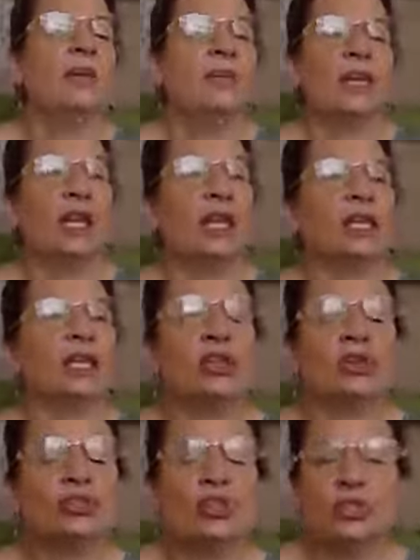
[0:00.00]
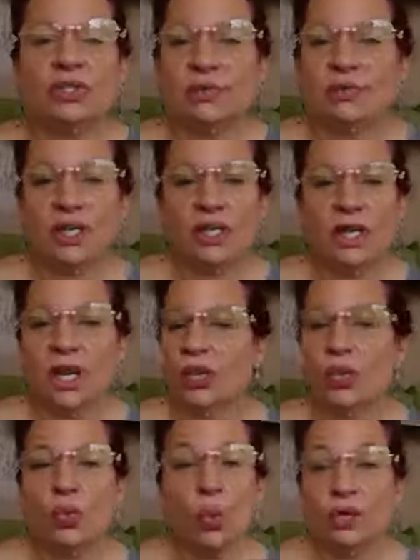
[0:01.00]
but you know just something that
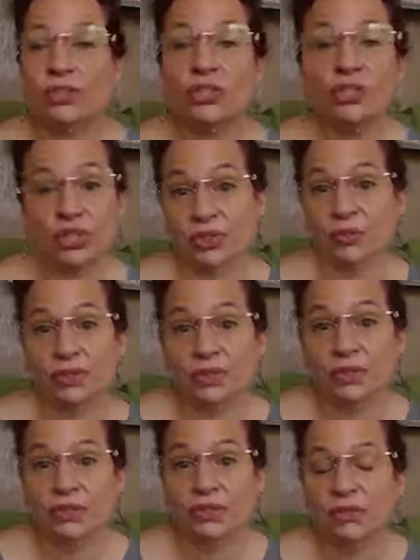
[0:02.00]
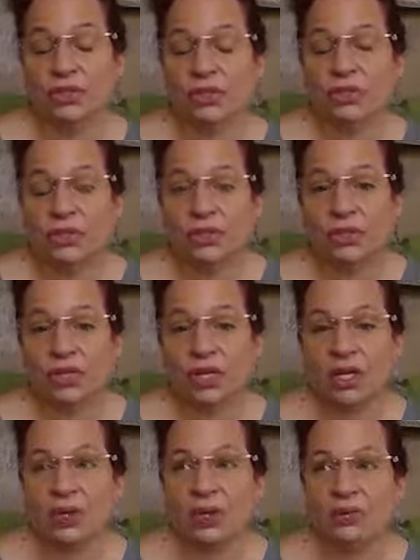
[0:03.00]
you want to do so just
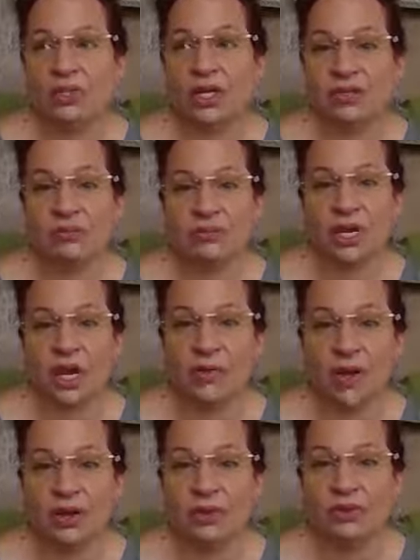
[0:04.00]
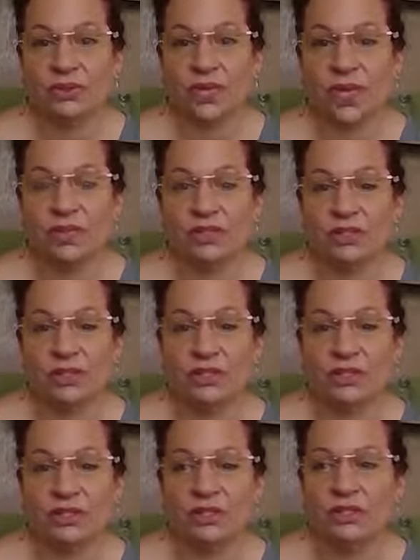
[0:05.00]
you know take some time out and
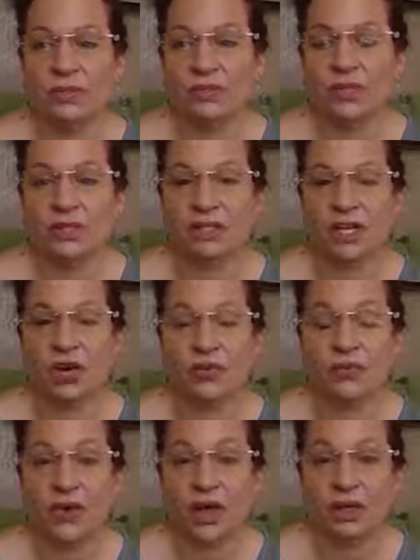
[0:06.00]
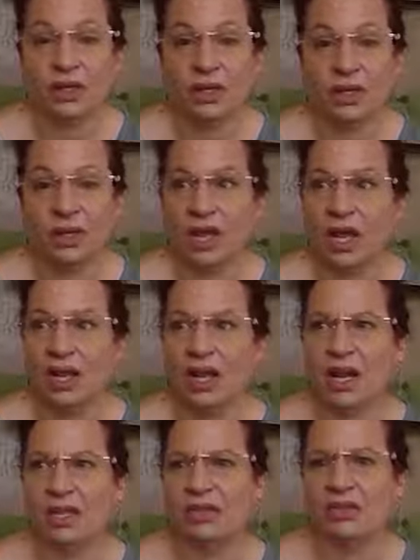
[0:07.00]
just do some things that are fun and
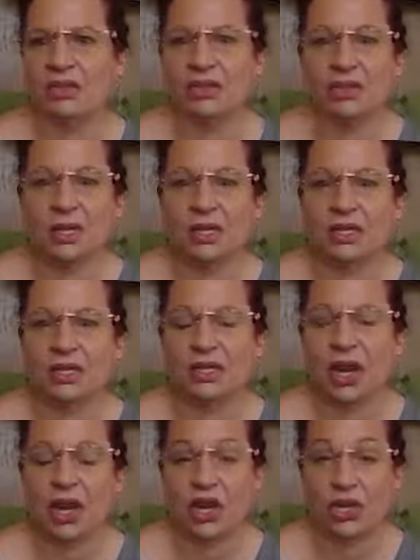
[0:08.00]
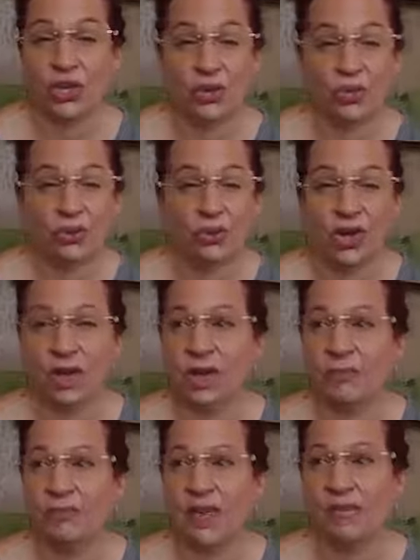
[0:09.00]
i also think that are you
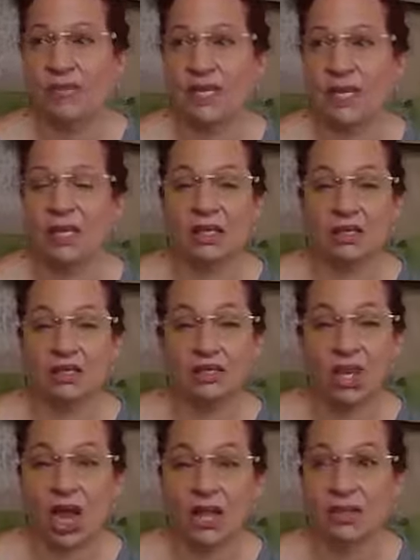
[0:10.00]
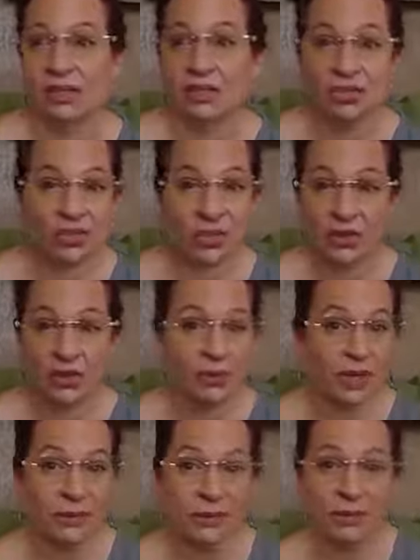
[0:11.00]
and maybe a little childish to other
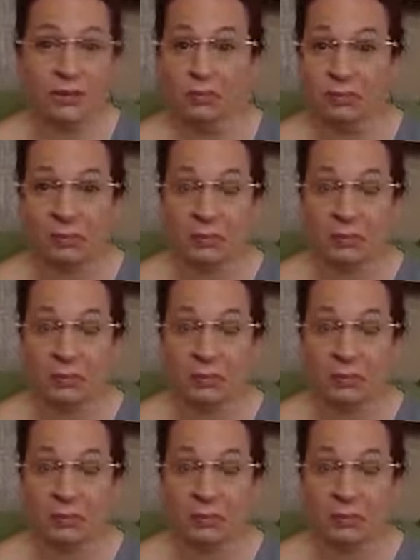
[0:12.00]
people